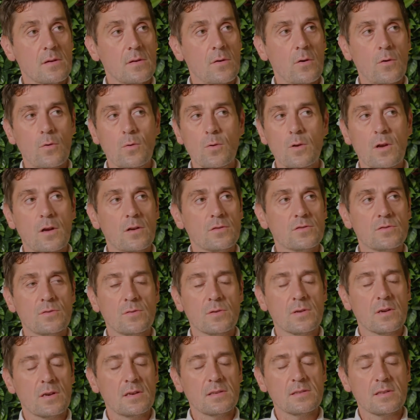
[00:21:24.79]
All large
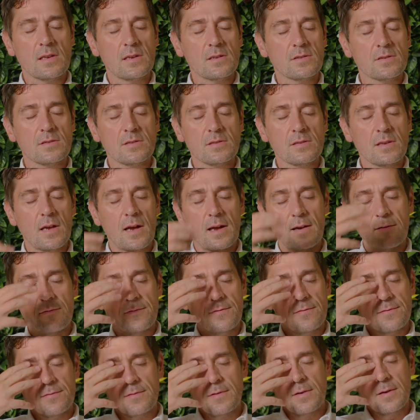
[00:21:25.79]
organisations
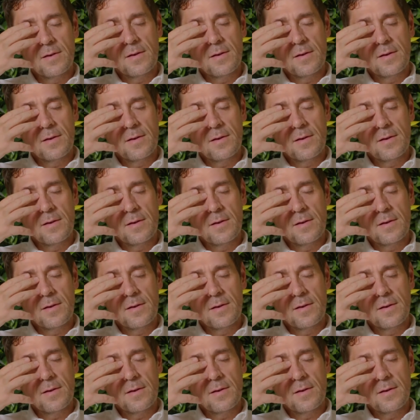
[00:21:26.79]
have